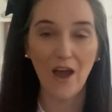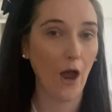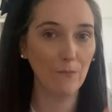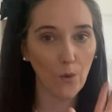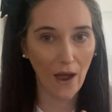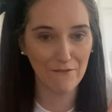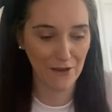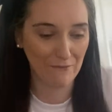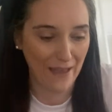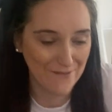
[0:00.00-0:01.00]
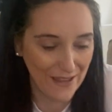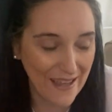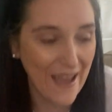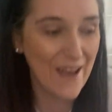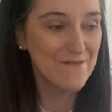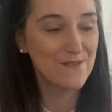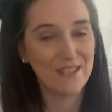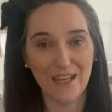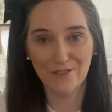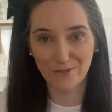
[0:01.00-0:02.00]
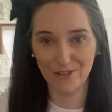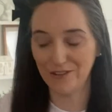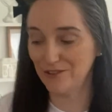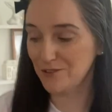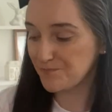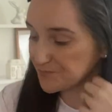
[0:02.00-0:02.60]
I'm not having a baby, so that's not the news.